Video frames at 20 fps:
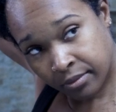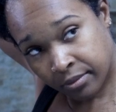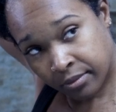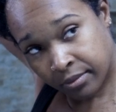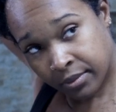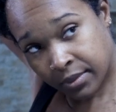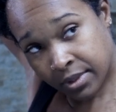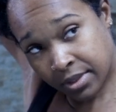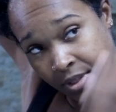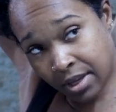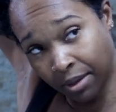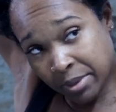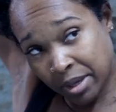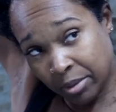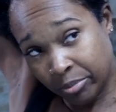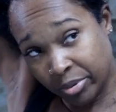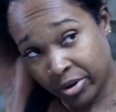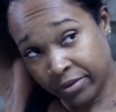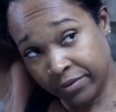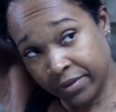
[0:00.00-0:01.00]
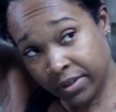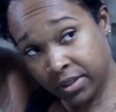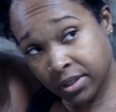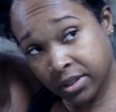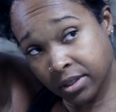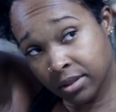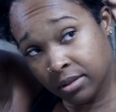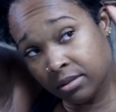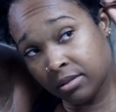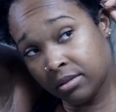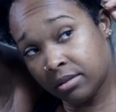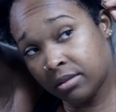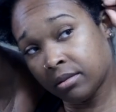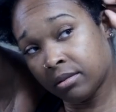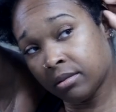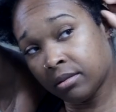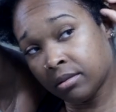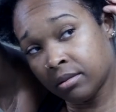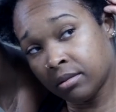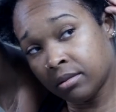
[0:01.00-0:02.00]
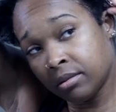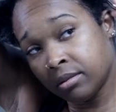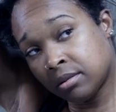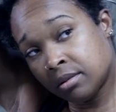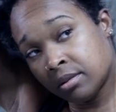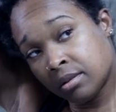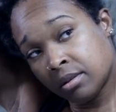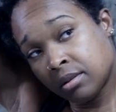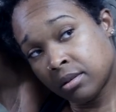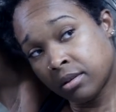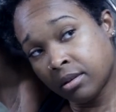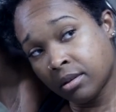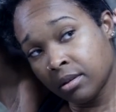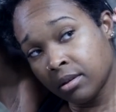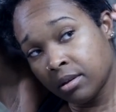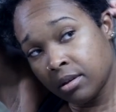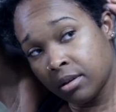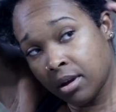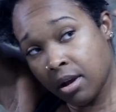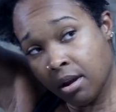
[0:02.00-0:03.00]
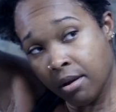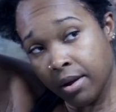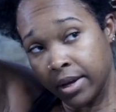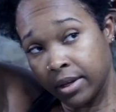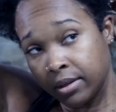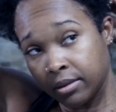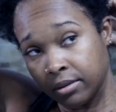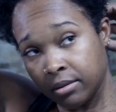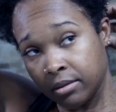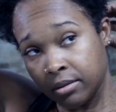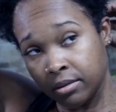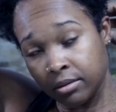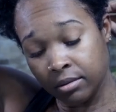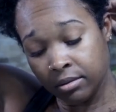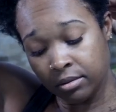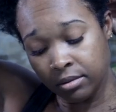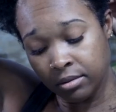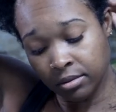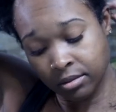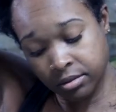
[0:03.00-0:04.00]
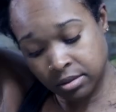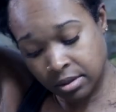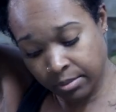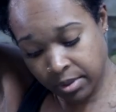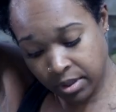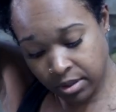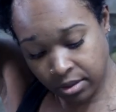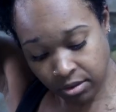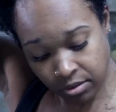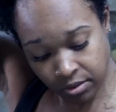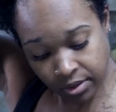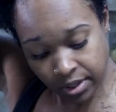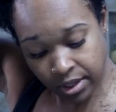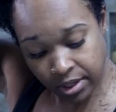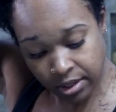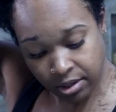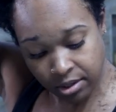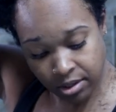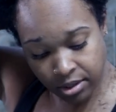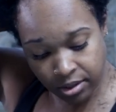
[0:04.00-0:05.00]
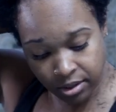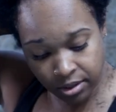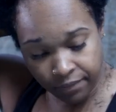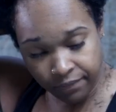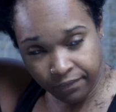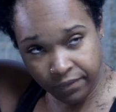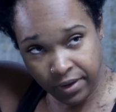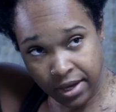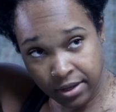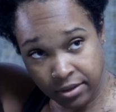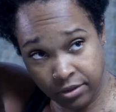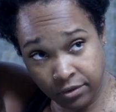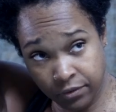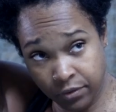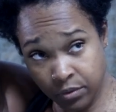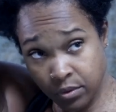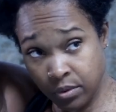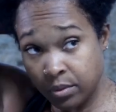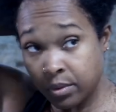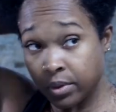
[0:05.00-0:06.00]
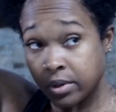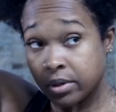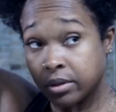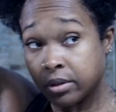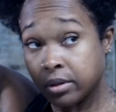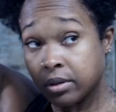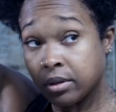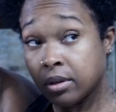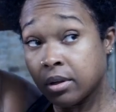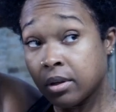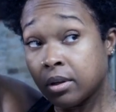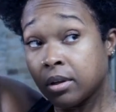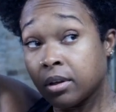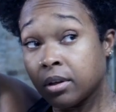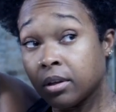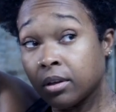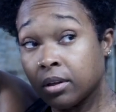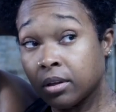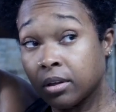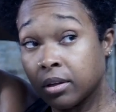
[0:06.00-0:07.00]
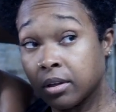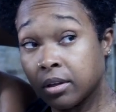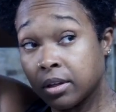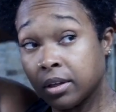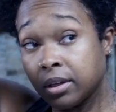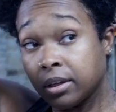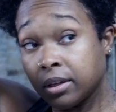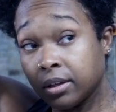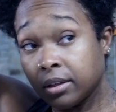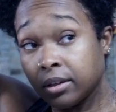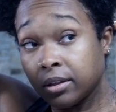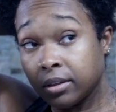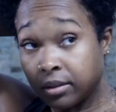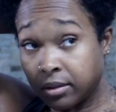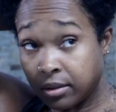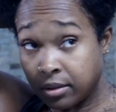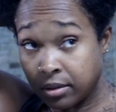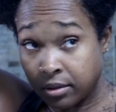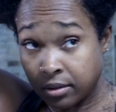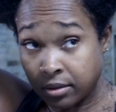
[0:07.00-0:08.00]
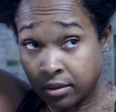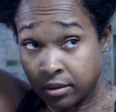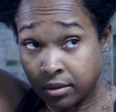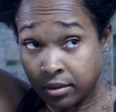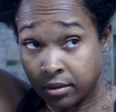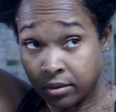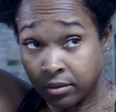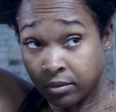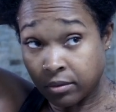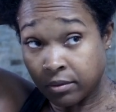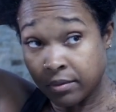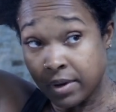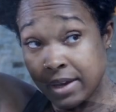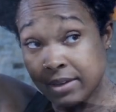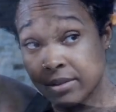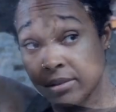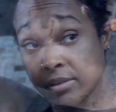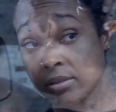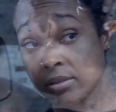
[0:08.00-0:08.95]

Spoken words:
Does that make perfect sense? All right, so I'm gonna go ahead on and fast forward and do the rest.